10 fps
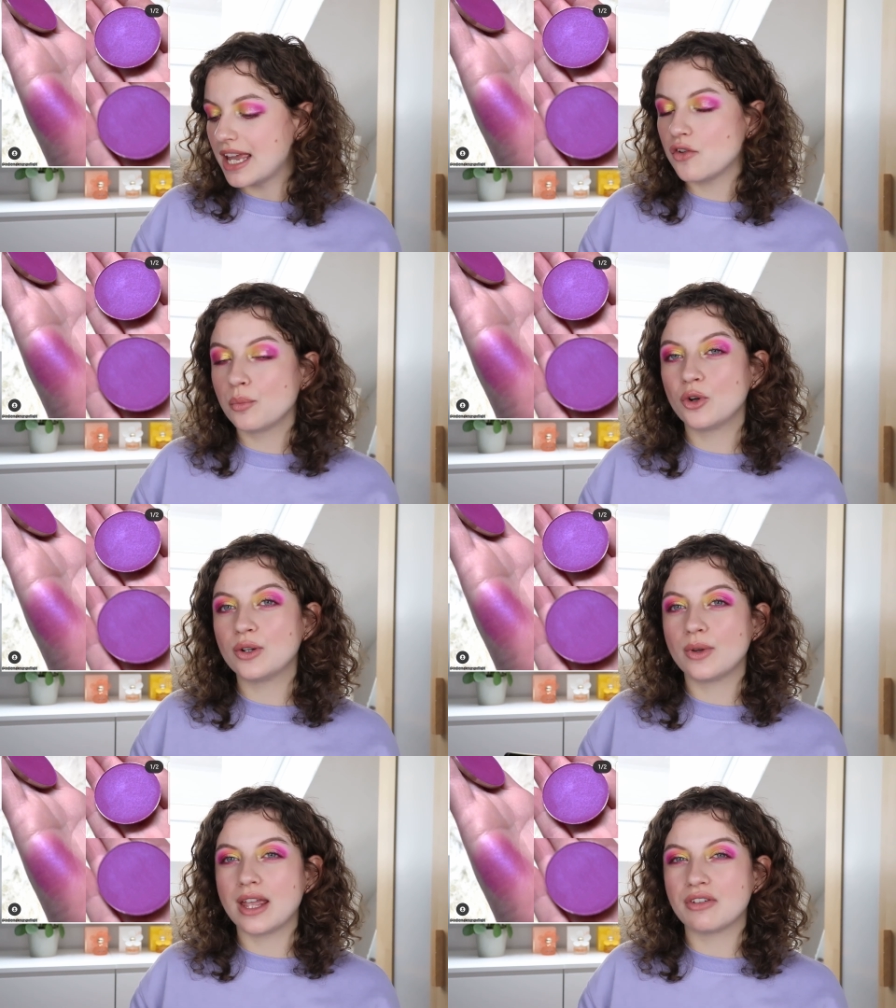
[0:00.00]
it
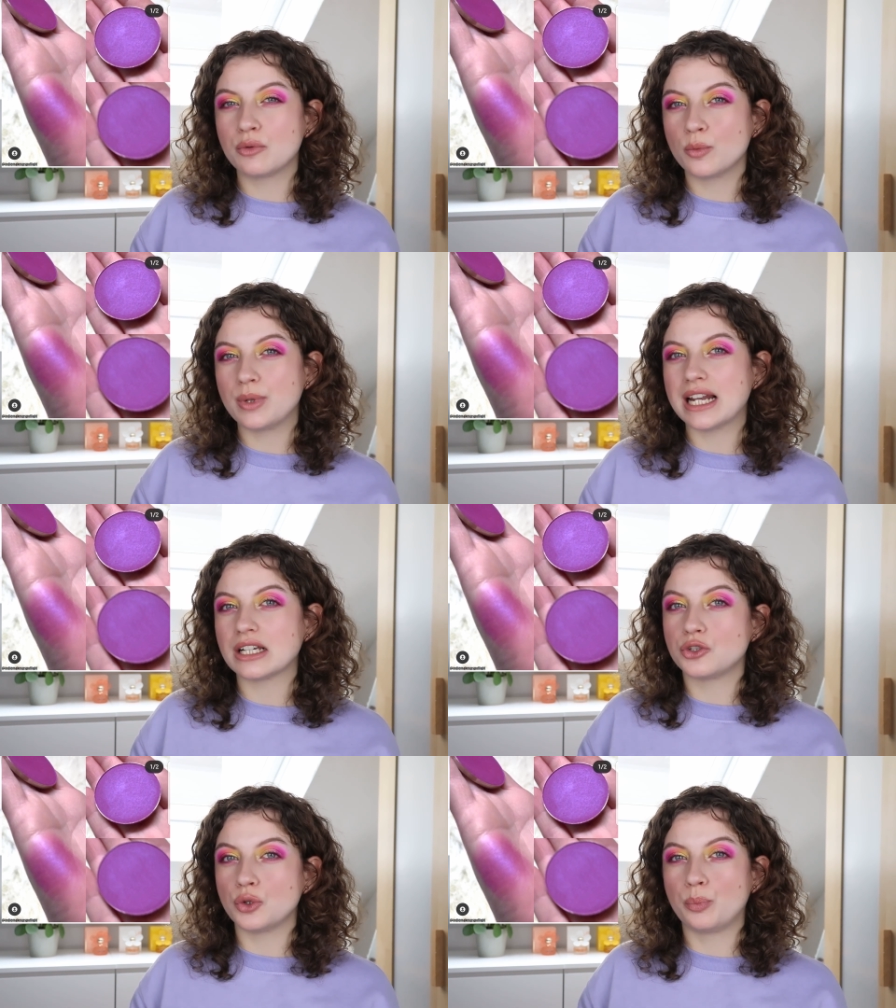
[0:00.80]
would if it would be
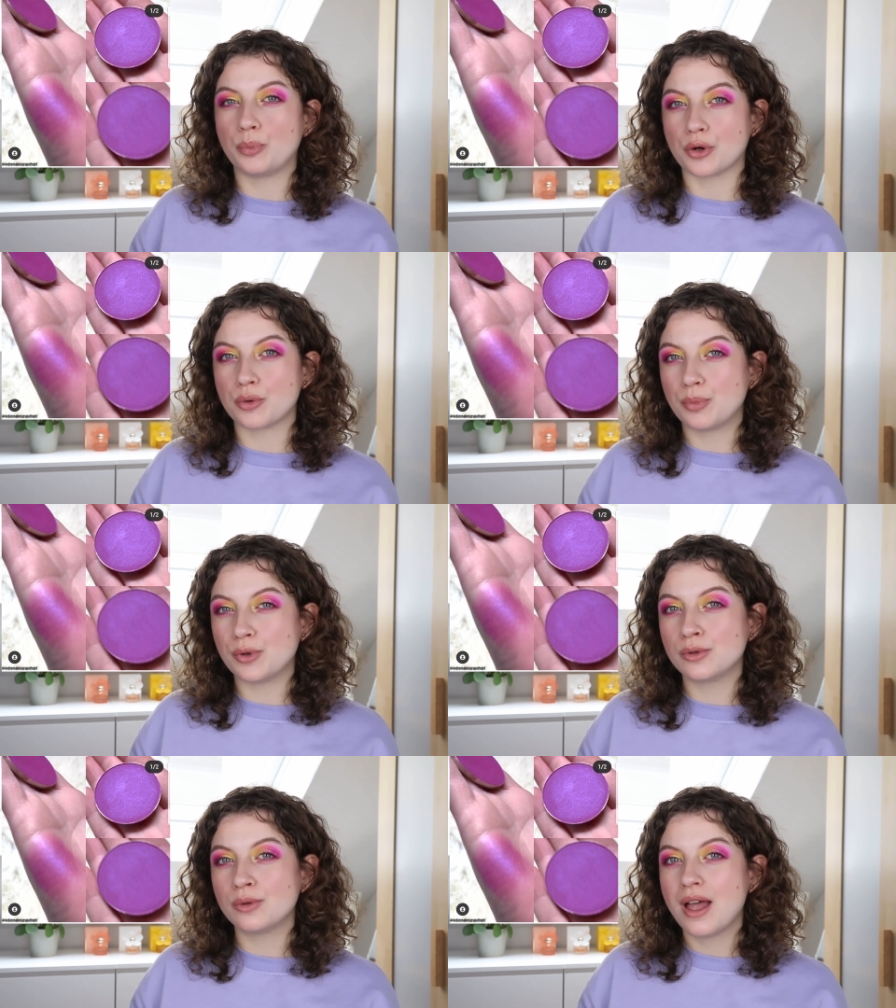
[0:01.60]
like too
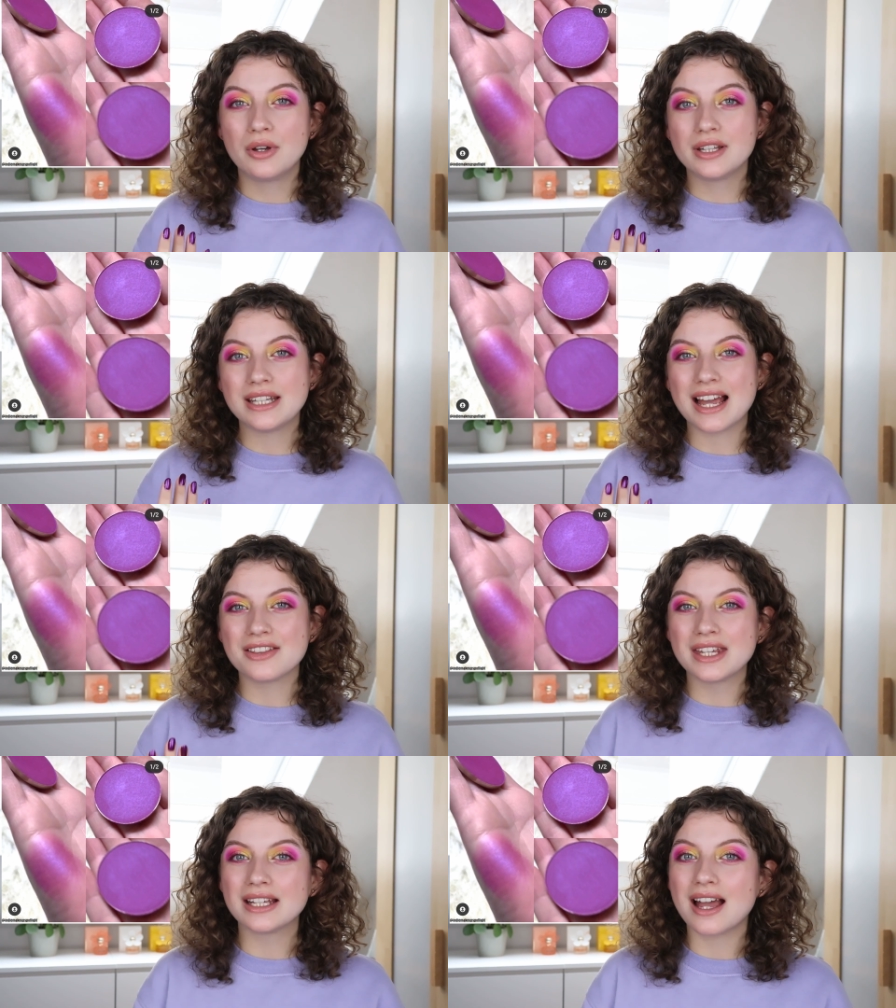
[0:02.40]
purple but I
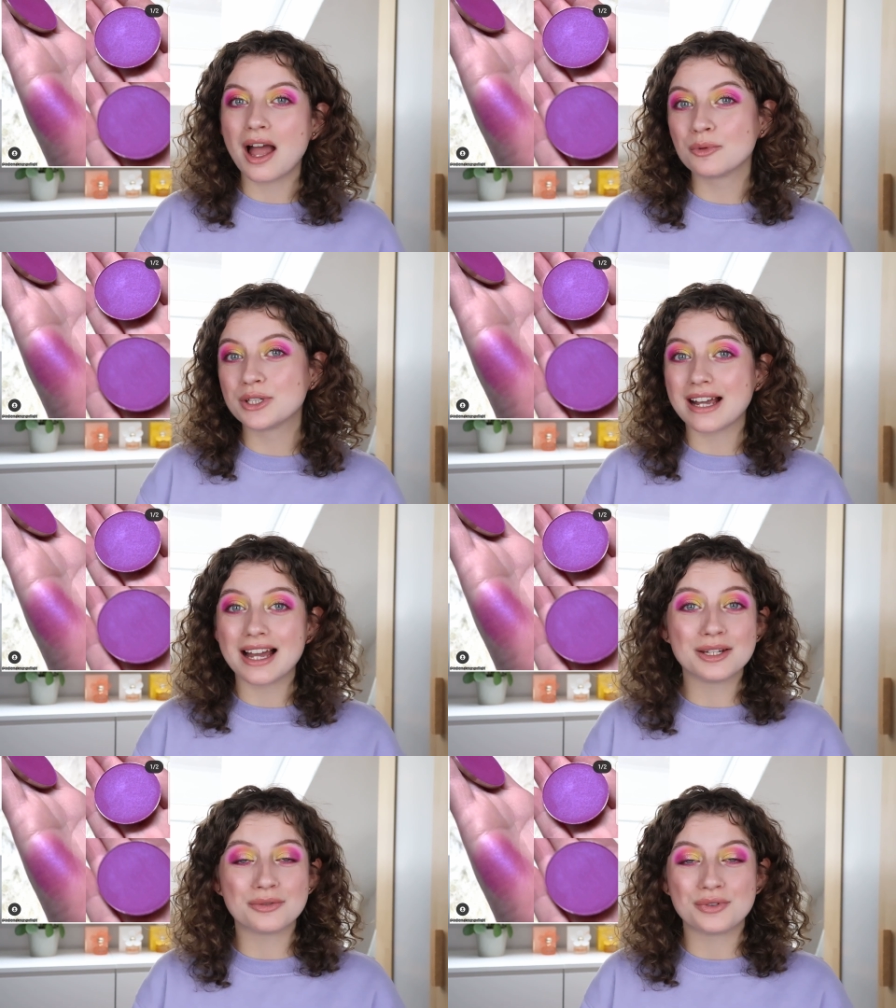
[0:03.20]
think I would
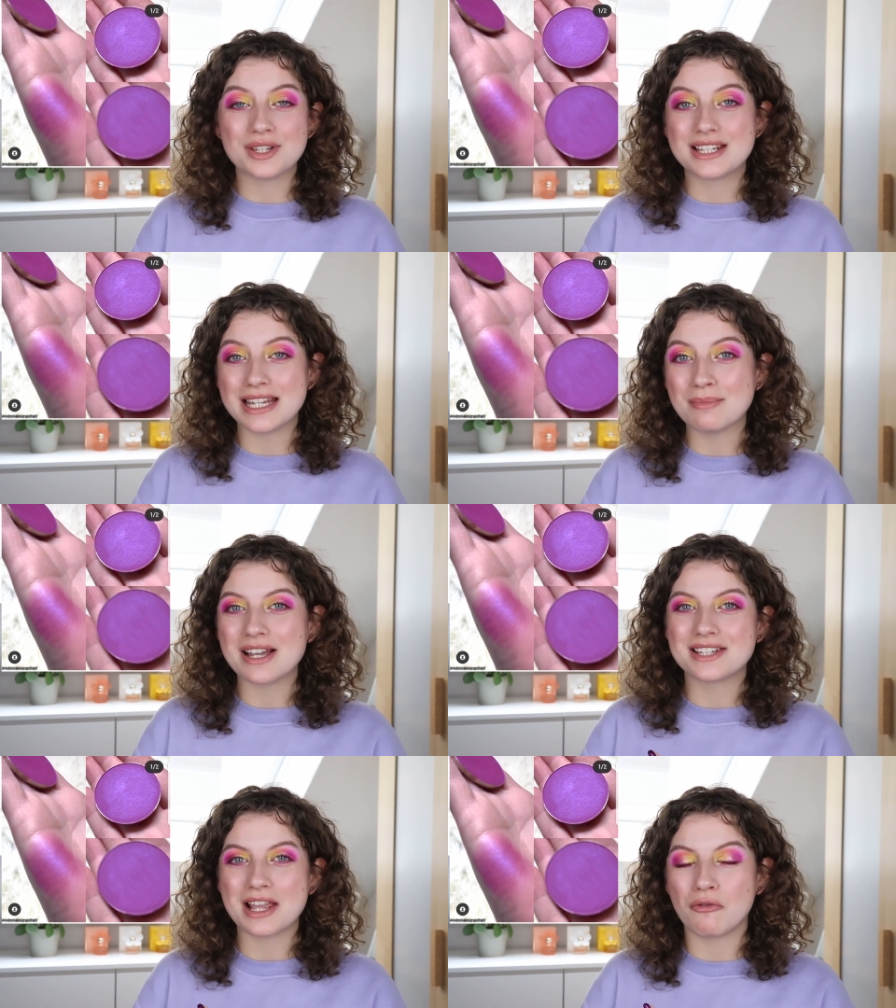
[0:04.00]
kind of see
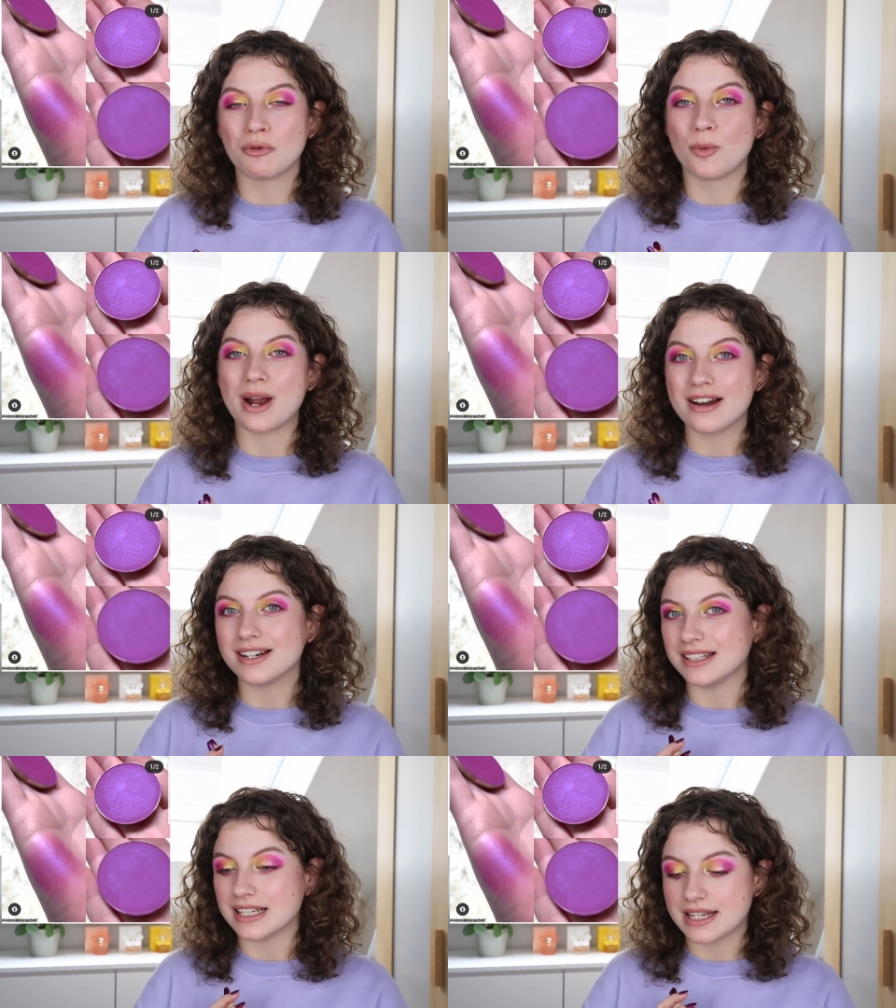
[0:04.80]
myself
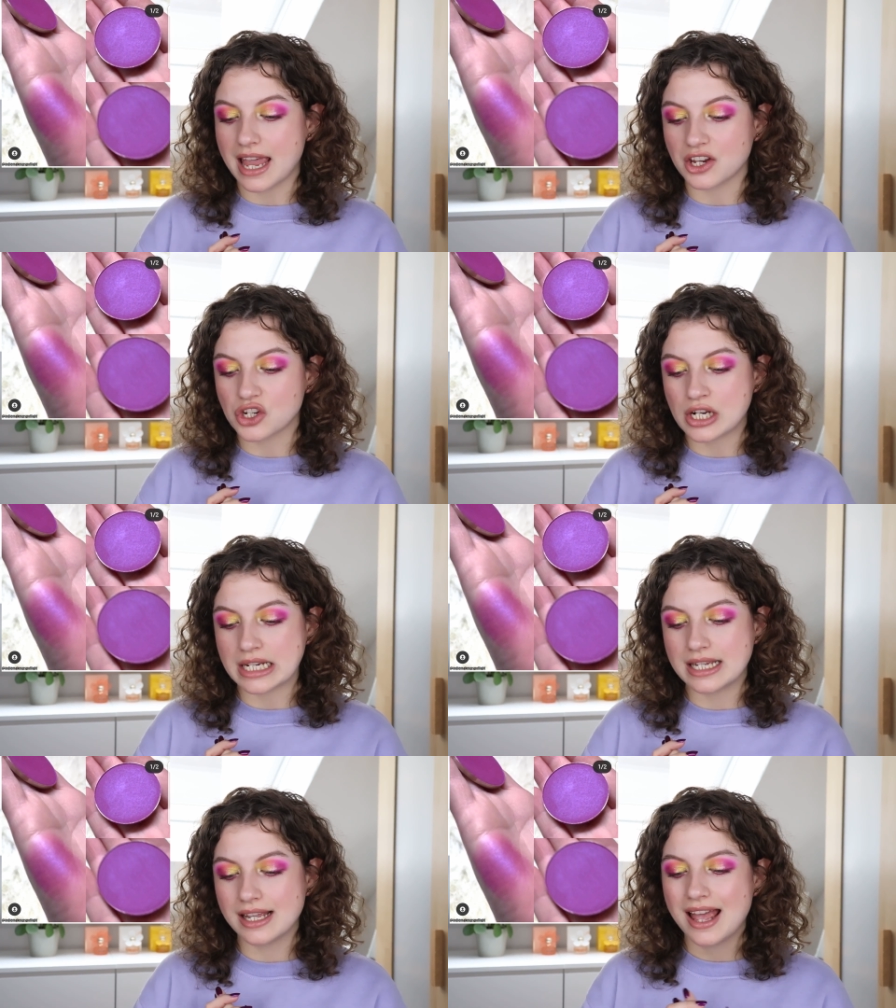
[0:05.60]
wearing this
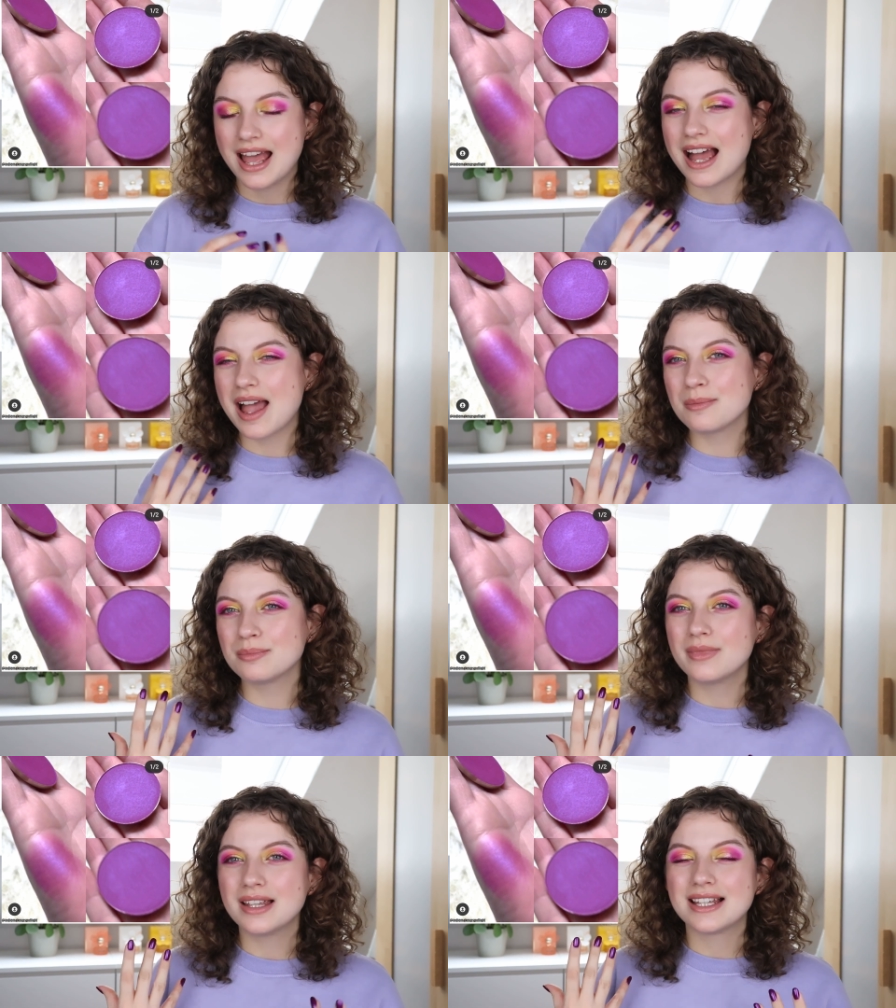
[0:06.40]
actually I'm